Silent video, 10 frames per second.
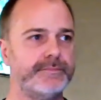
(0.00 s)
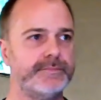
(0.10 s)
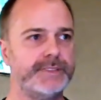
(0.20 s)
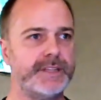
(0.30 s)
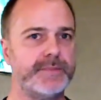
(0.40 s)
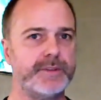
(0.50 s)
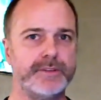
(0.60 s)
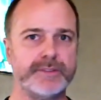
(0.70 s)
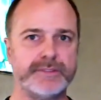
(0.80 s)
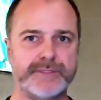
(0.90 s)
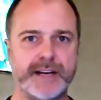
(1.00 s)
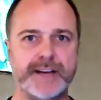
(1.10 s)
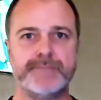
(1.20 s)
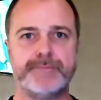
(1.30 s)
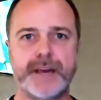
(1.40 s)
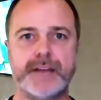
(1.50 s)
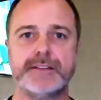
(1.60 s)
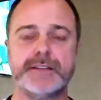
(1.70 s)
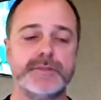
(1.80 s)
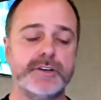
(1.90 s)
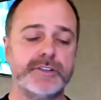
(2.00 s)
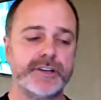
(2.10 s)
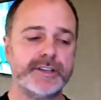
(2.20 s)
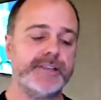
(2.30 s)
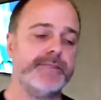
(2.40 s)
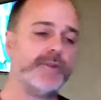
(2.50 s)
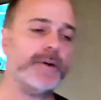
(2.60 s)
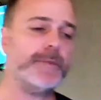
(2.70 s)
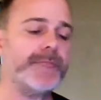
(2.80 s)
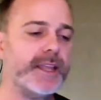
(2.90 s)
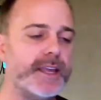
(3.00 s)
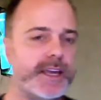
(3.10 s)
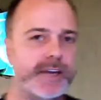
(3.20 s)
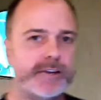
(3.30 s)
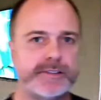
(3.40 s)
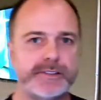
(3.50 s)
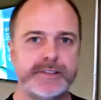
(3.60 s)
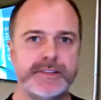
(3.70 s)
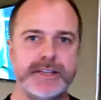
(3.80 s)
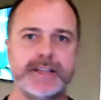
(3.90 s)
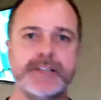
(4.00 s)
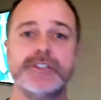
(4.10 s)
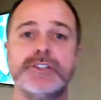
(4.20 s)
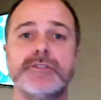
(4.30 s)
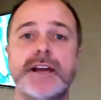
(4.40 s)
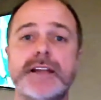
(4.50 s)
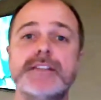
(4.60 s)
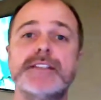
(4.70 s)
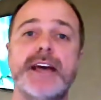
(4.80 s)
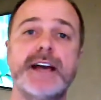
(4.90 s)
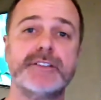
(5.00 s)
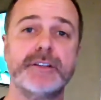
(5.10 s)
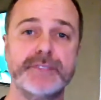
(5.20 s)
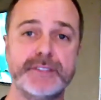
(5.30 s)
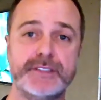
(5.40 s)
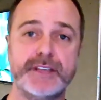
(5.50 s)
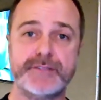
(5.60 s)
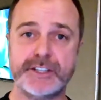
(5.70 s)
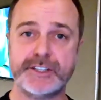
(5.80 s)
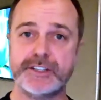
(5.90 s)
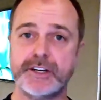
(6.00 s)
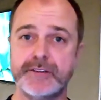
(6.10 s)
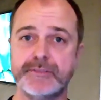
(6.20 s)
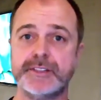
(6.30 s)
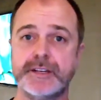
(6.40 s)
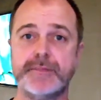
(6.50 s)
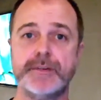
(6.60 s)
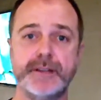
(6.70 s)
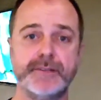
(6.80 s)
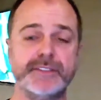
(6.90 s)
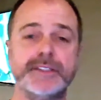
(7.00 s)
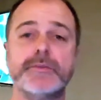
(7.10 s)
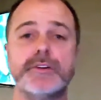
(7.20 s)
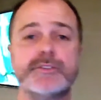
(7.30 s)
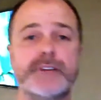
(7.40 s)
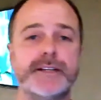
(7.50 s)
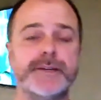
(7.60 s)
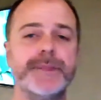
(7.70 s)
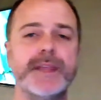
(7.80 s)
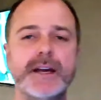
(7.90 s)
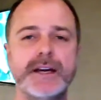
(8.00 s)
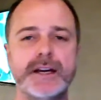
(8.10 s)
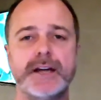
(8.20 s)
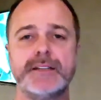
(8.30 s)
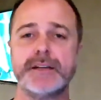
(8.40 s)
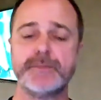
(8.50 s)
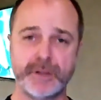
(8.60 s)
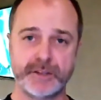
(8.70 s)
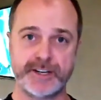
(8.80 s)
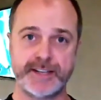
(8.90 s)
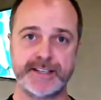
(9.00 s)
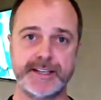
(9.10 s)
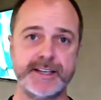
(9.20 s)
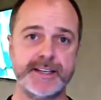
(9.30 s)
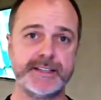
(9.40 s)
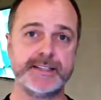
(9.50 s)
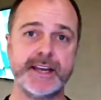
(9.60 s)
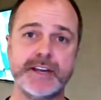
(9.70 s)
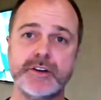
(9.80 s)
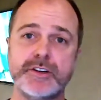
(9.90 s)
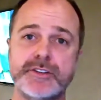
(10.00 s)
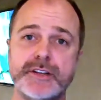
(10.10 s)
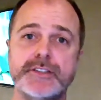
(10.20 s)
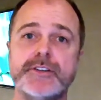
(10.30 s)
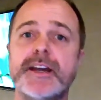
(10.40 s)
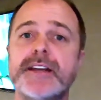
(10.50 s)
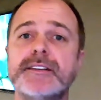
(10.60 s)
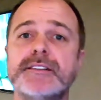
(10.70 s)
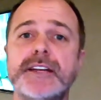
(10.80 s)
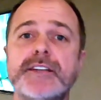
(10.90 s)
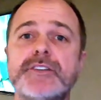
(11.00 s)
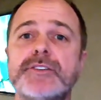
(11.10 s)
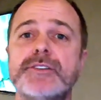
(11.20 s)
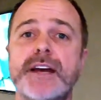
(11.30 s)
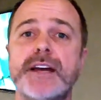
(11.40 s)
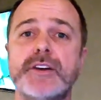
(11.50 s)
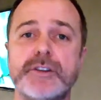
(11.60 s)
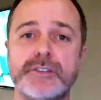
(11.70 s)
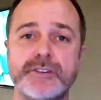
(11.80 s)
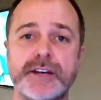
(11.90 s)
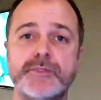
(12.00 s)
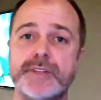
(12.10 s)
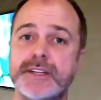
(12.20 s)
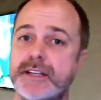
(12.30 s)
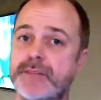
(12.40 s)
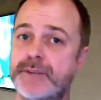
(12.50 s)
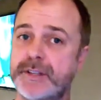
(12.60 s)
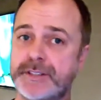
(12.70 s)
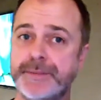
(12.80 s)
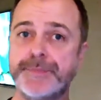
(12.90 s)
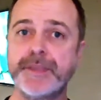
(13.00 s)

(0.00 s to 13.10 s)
subclause 5, ban on subcontracting. Well, here's the Australian Tax Office's definition of a subcontractor. A subcontractor is a contractor who enters into a contract with another person.